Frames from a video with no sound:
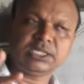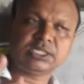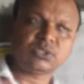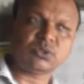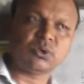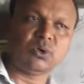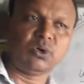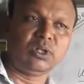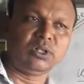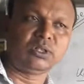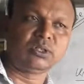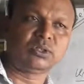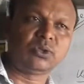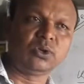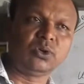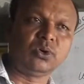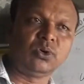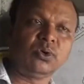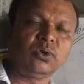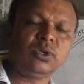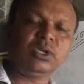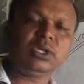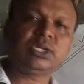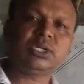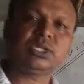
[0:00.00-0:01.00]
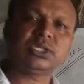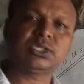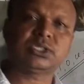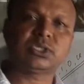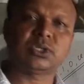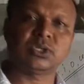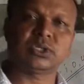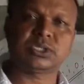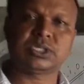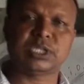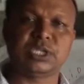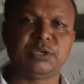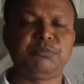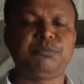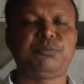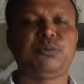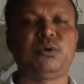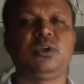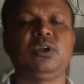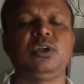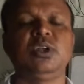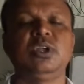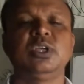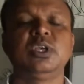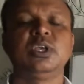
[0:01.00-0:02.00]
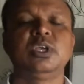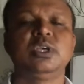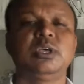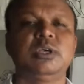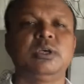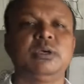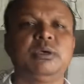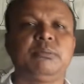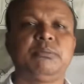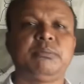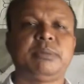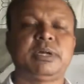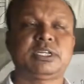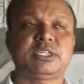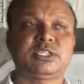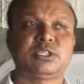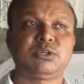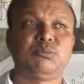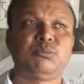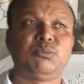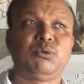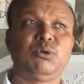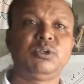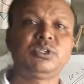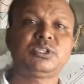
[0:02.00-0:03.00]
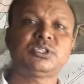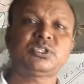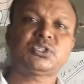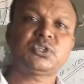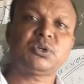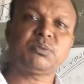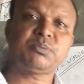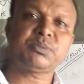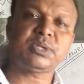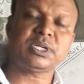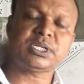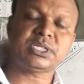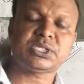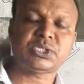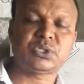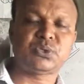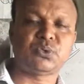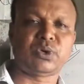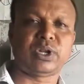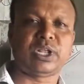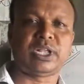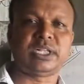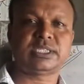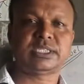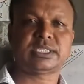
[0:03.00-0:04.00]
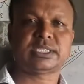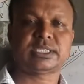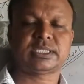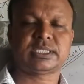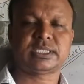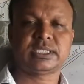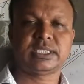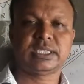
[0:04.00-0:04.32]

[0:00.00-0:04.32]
Although it is so simple, but most of the students